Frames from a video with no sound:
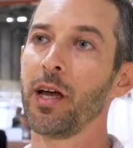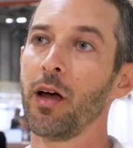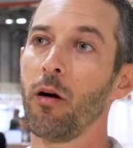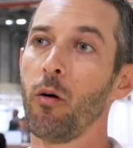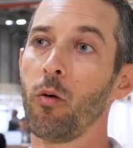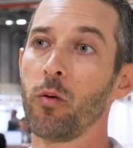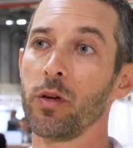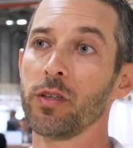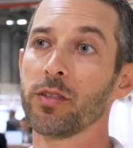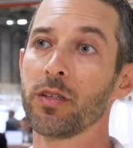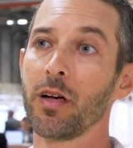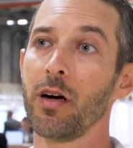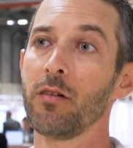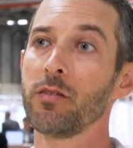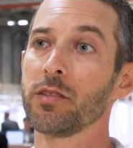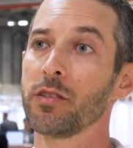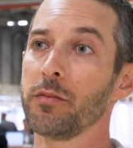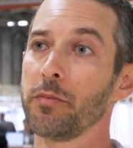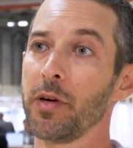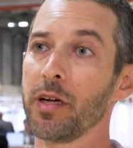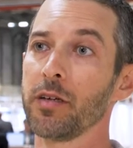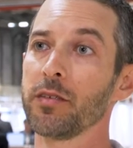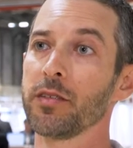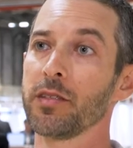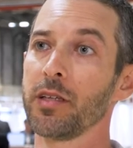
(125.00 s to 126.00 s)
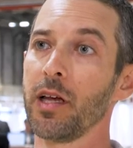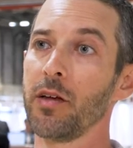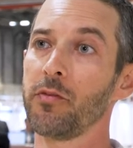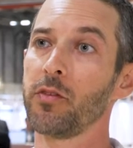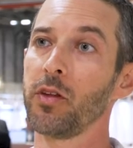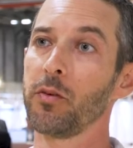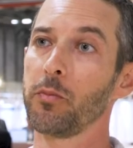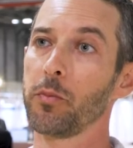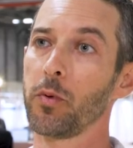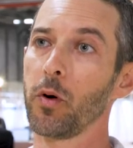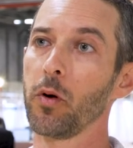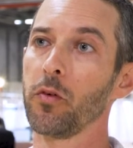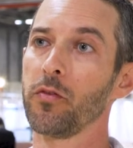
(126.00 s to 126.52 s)
And what we saw was a better safety
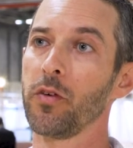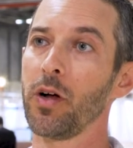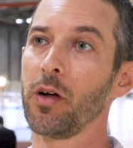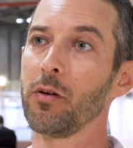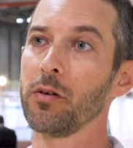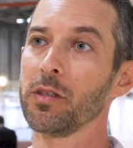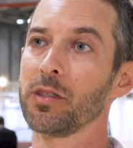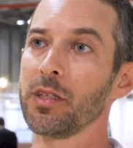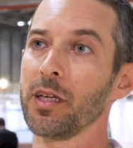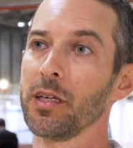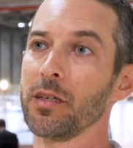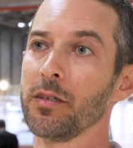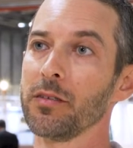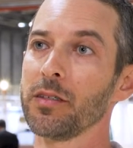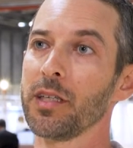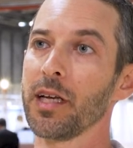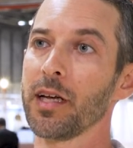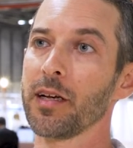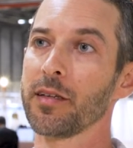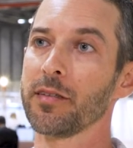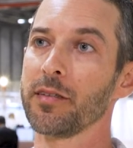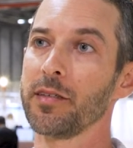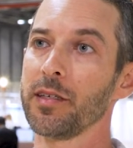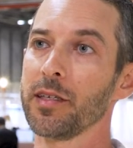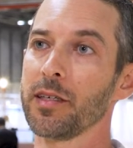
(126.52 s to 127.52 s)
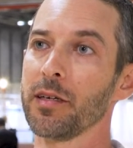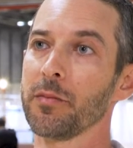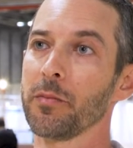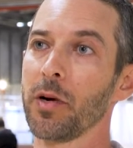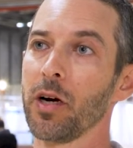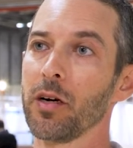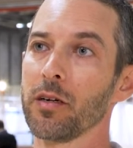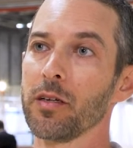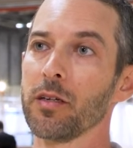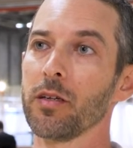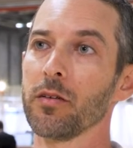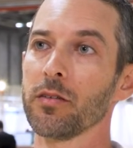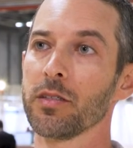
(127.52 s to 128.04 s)
profile with Dato-DXd
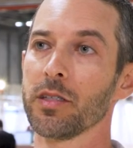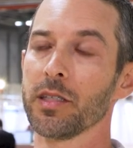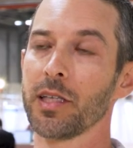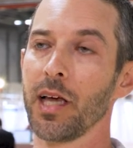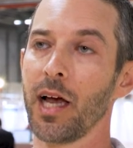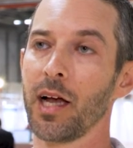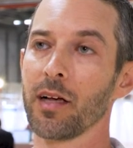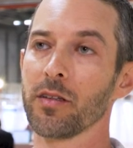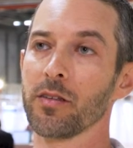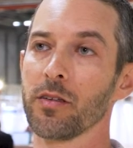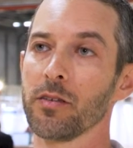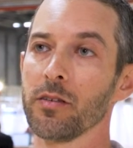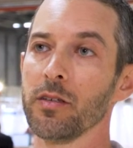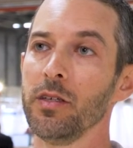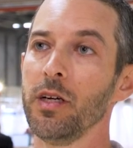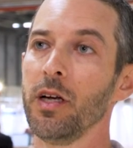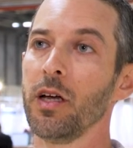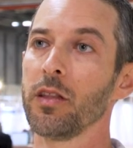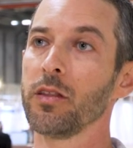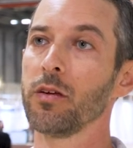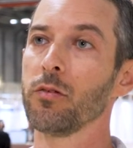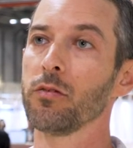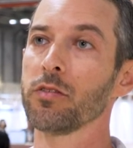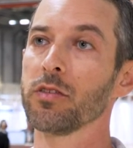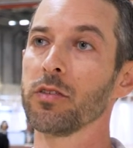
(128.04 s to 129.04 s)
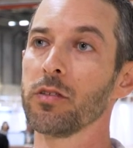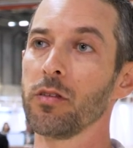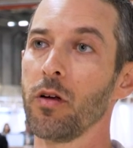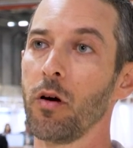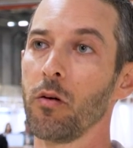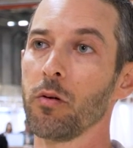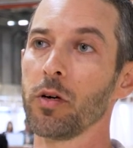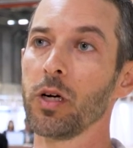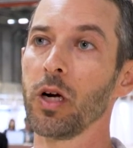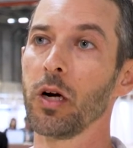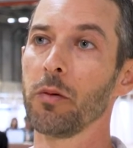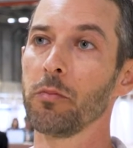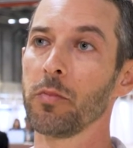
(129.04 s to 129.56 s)
compared to docetaxel. There was a low
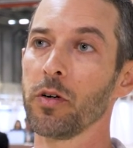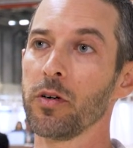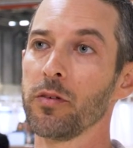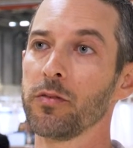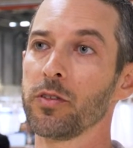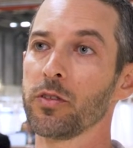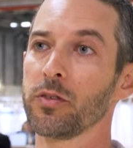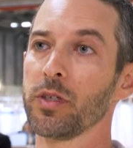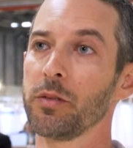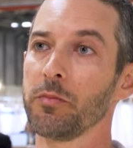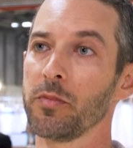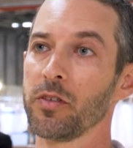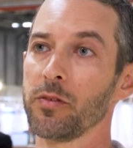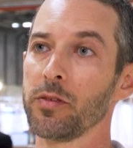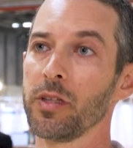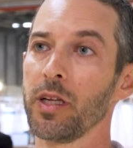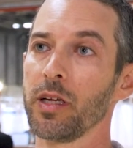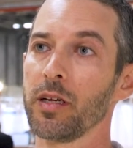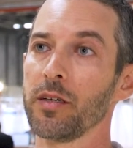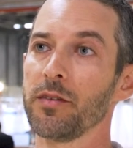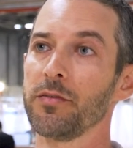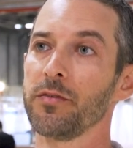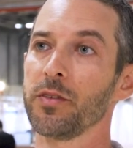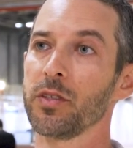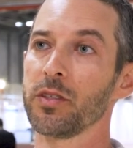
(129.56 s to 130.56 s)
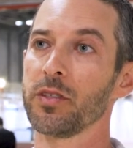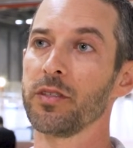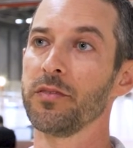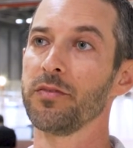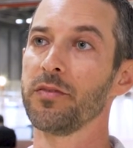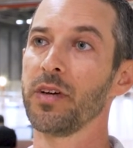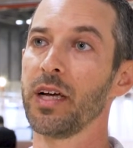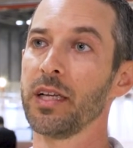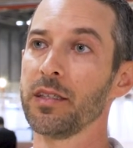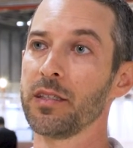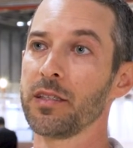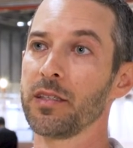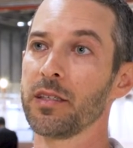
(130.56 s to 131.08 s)
number of treatment-related adverse
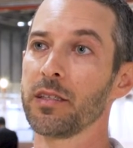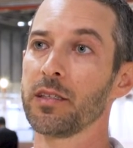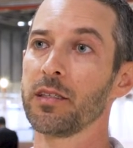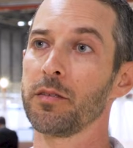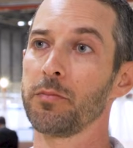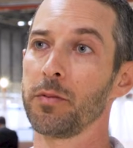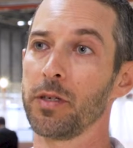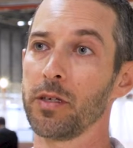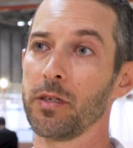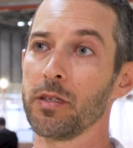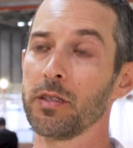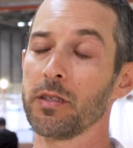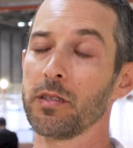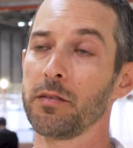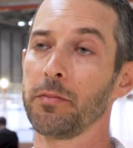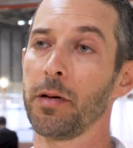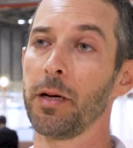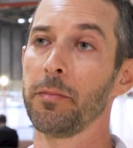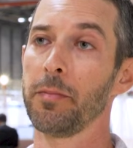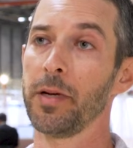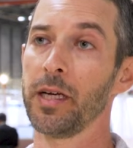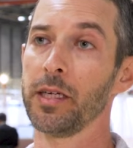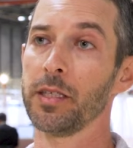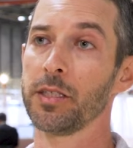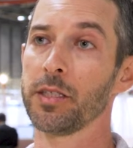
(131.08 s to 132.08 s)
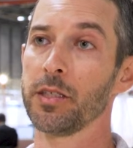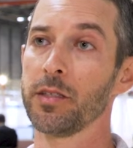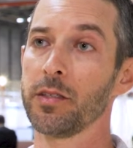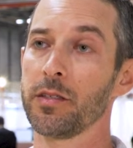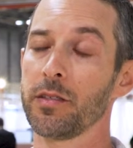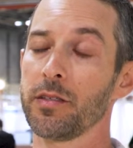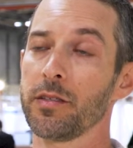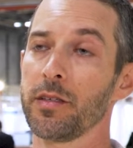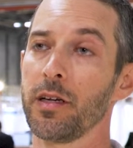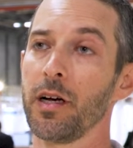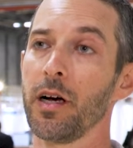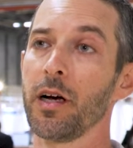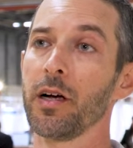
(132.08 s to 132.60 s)
events experienced by
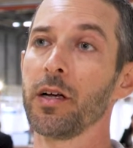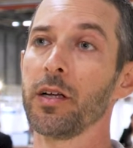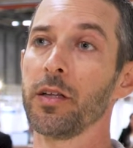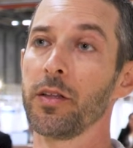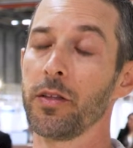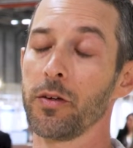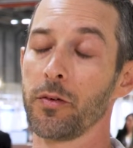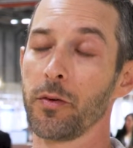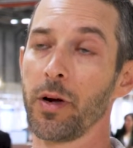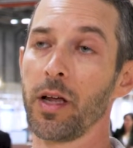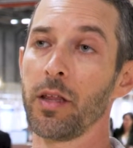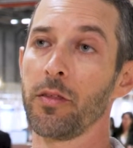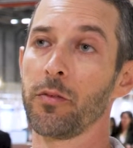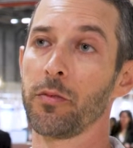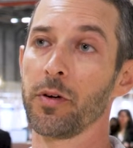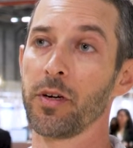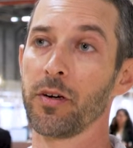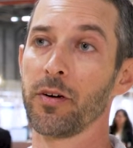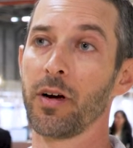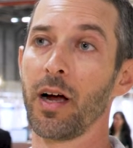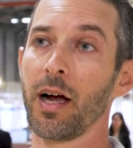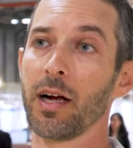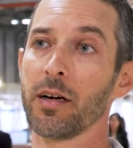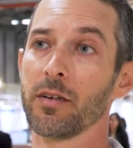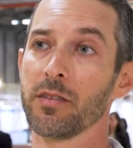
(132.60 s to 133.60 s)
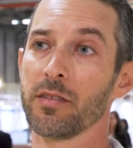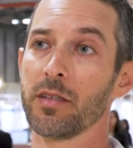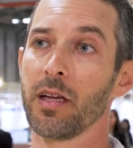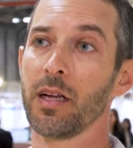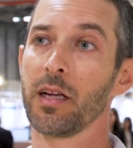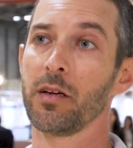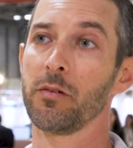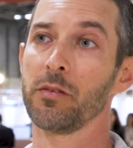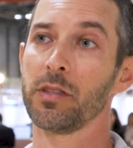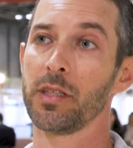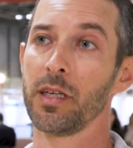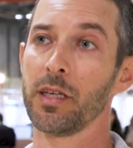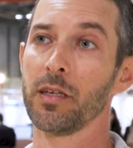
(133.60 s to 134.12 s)
patients in the grade 3 or higher
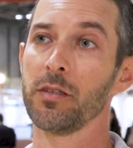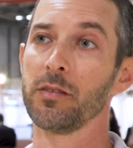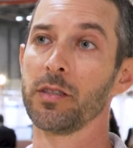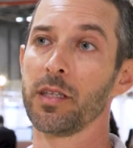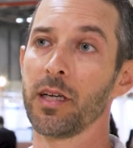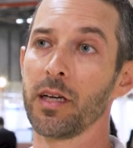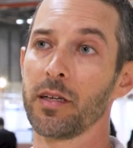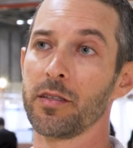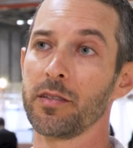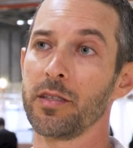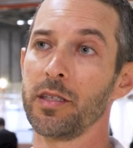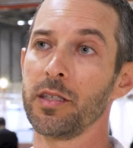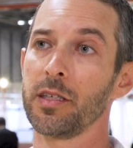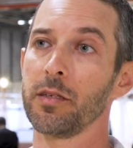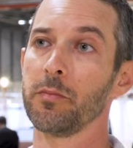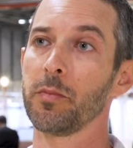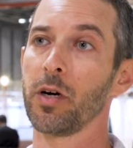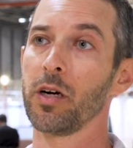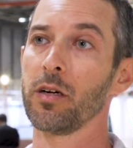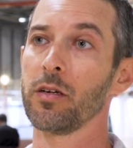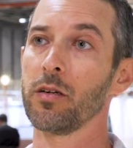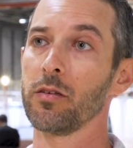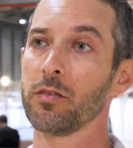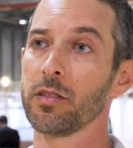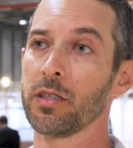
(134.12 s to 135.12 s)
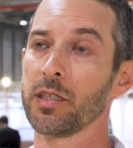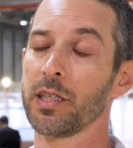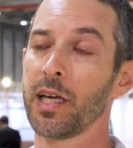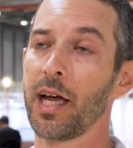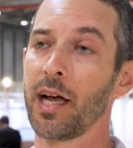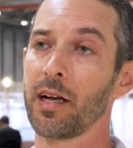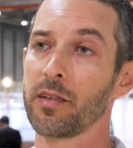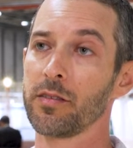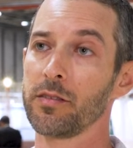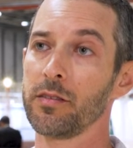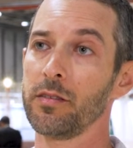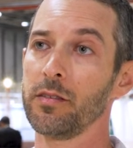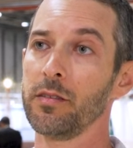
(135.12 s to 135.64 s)
setting with Dato-DXd compared to
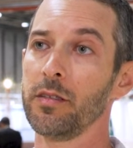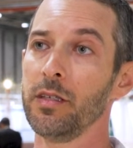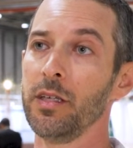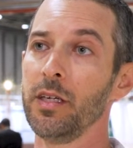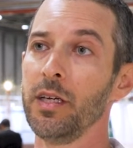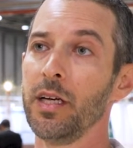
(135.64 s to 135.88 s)
docetaxel.